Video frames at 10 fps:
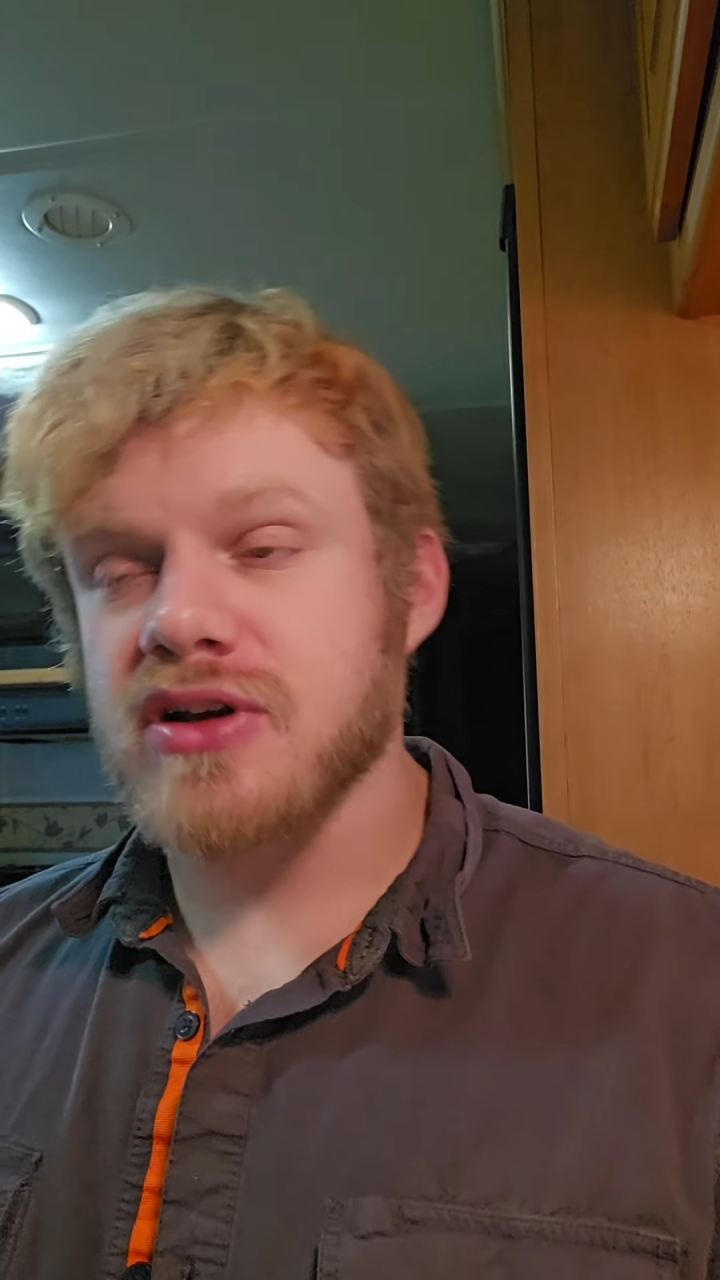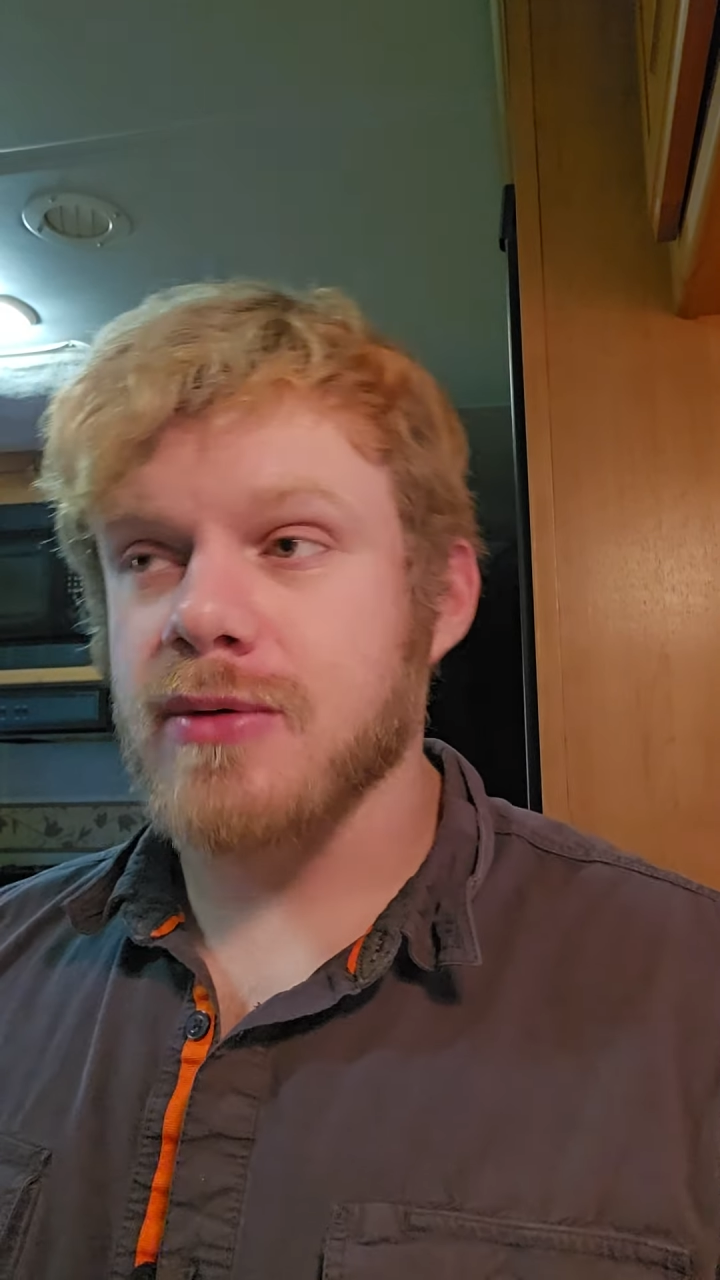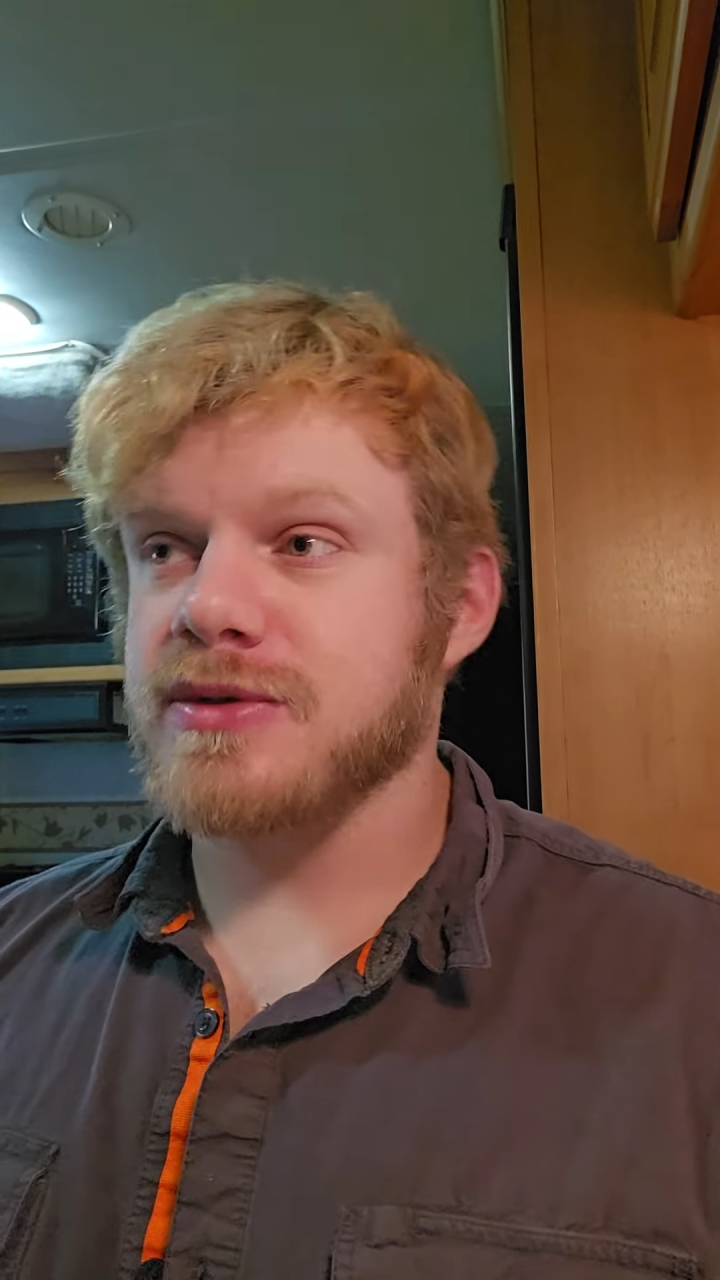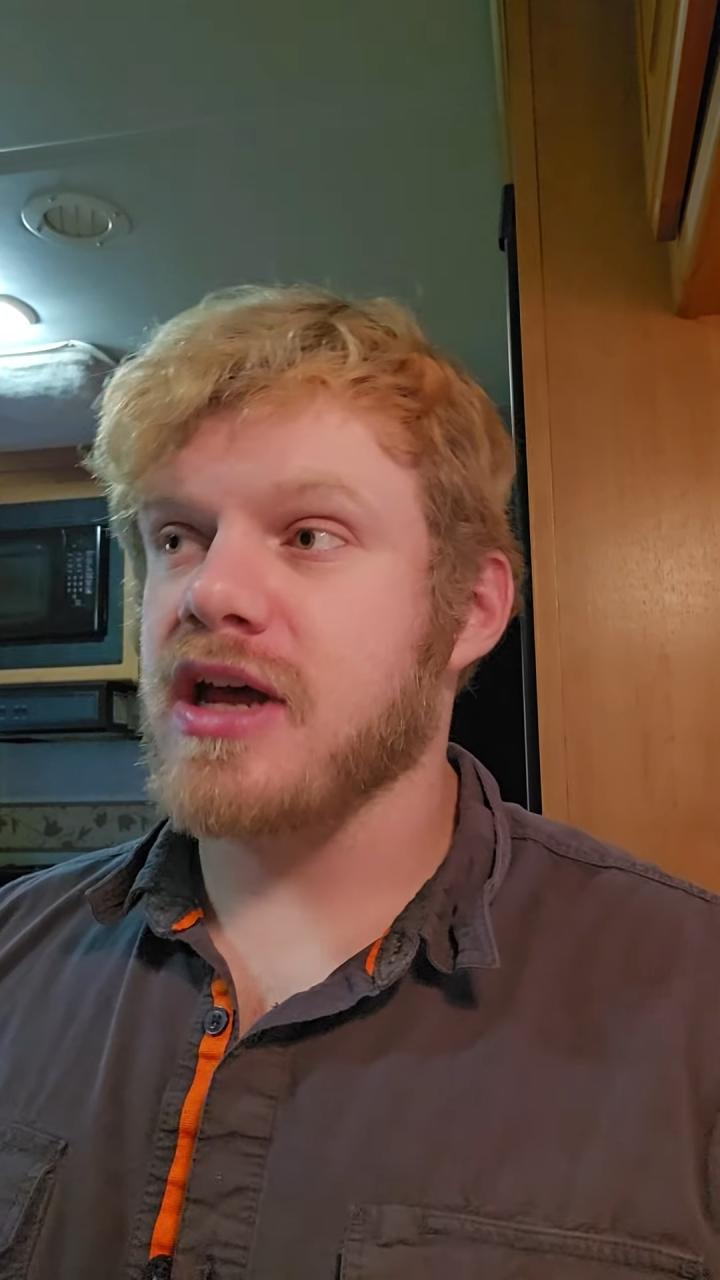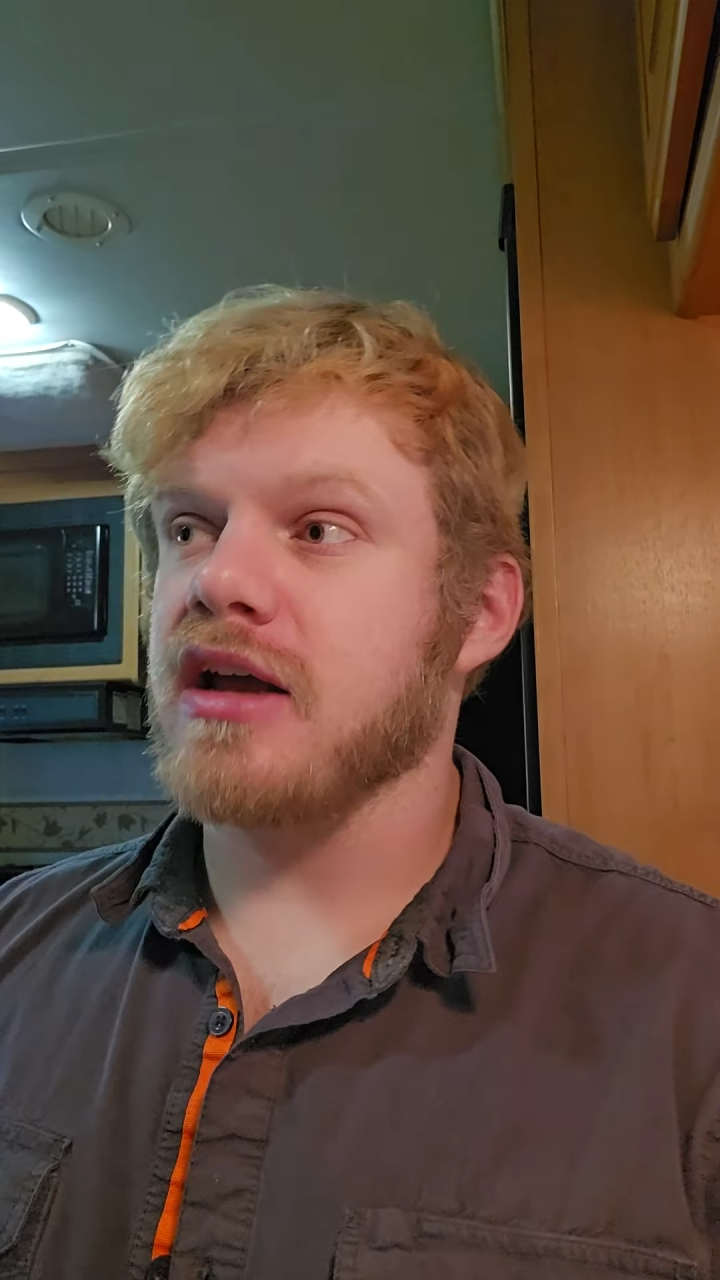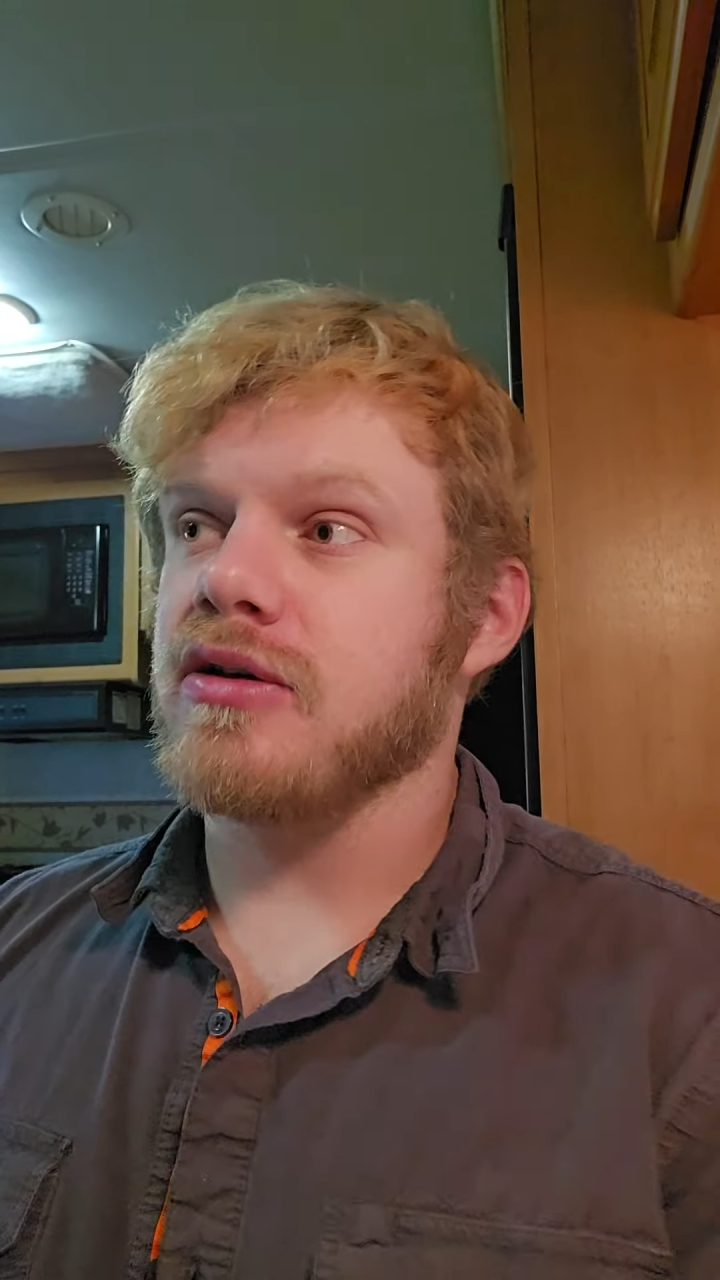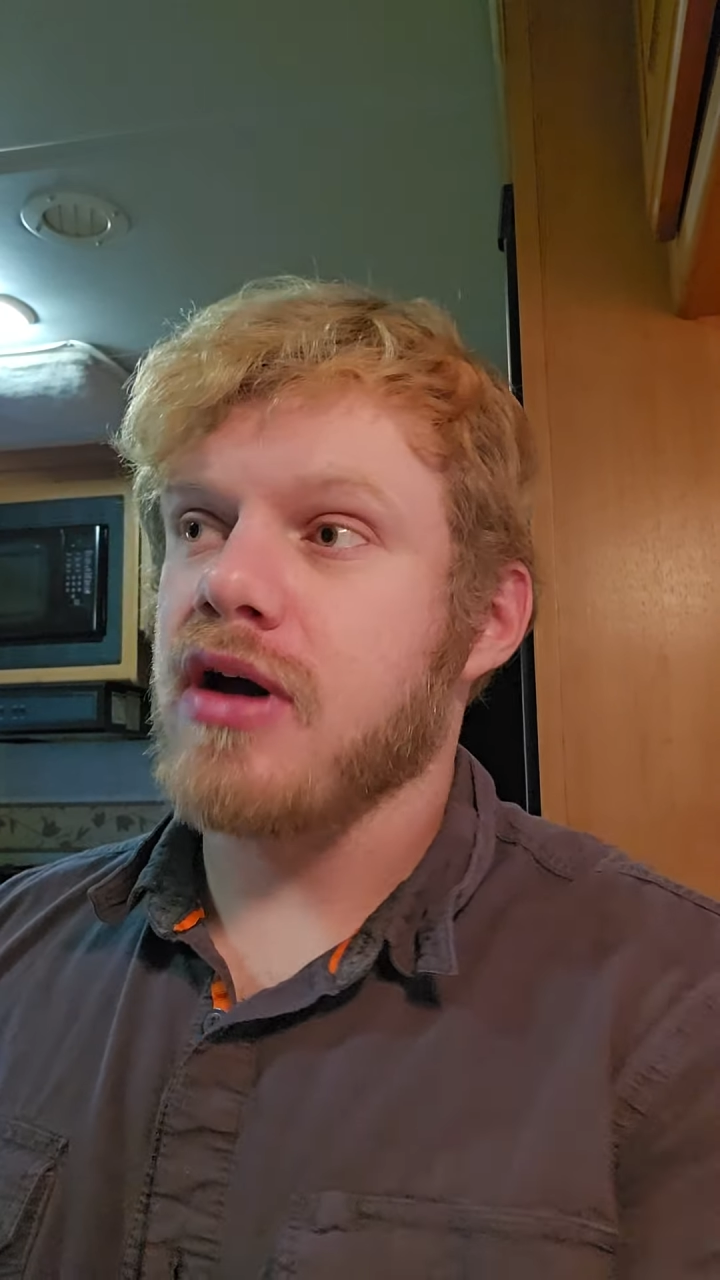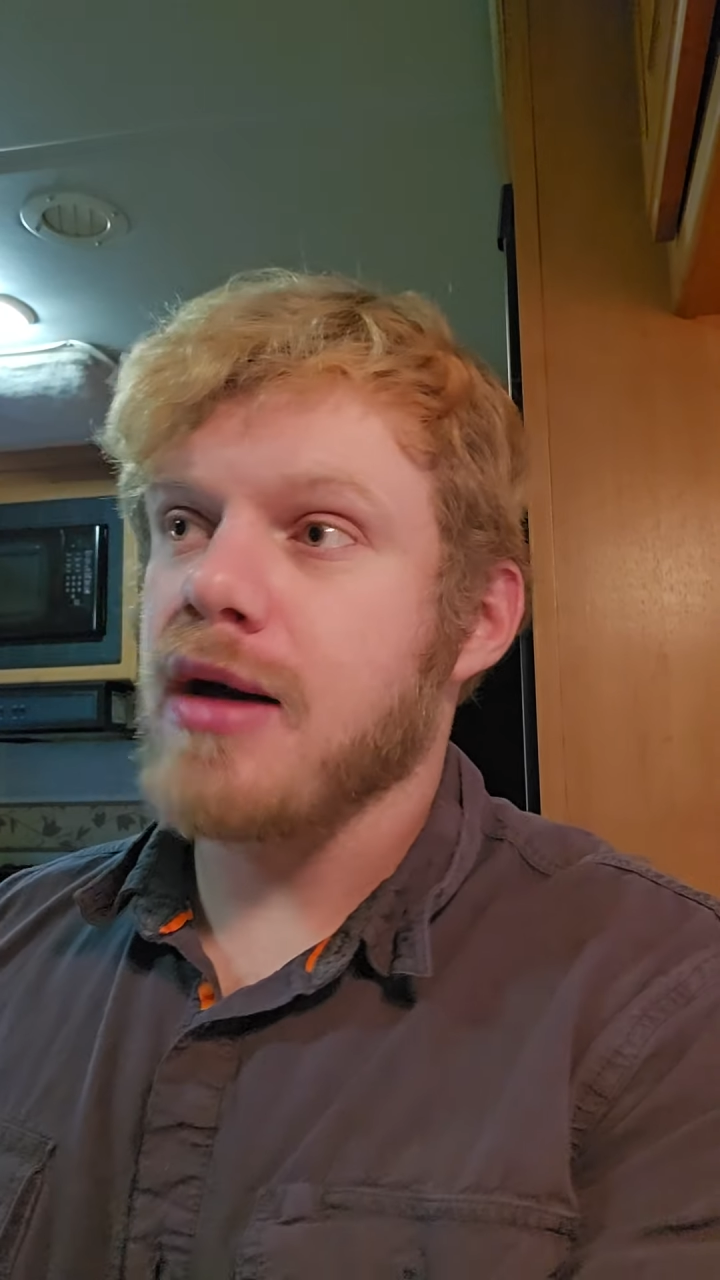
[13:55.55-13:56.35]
SARM cycle.